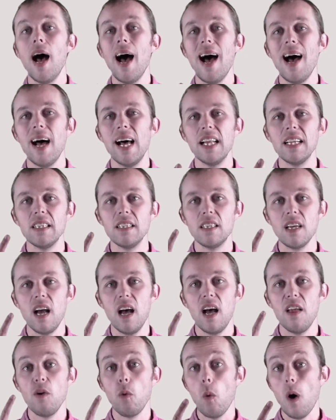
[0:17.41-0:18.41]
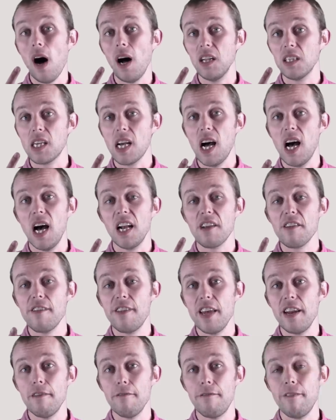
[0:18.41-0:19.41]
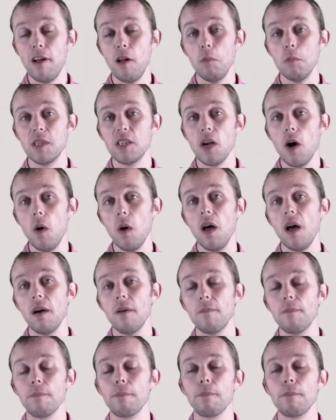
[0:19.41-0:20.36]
and uh, the wildcard thin film solar.